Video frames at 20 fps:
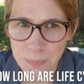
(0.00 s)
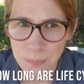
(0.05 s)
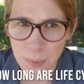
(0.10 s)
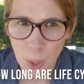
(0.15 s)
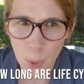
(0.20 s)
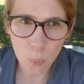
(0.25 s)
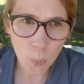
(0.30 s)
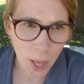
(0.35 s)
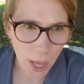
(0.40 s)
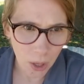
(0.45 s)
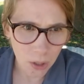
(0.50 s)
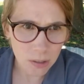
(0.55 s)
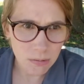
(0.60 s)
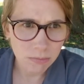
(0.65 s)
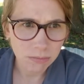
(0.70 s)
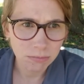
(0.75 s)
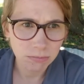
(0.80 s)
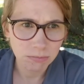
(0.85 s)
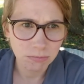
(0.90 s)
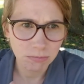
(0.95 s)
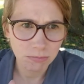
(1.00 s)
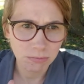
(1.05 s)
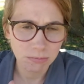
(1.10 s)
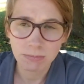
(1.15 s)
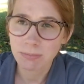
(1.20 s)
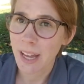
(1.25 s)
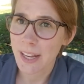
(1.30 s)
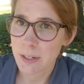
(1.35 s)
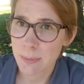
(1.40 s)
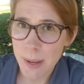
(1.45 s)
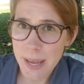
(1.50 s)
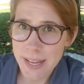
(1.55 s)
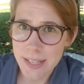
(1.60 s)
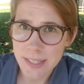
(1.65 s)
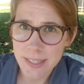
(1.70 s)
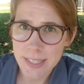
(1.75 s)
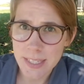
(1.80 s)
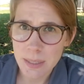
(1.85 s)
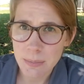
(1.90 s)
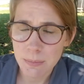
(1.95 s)
Well, that
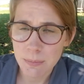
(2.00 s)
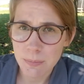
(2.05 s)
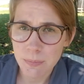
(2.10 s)
depends.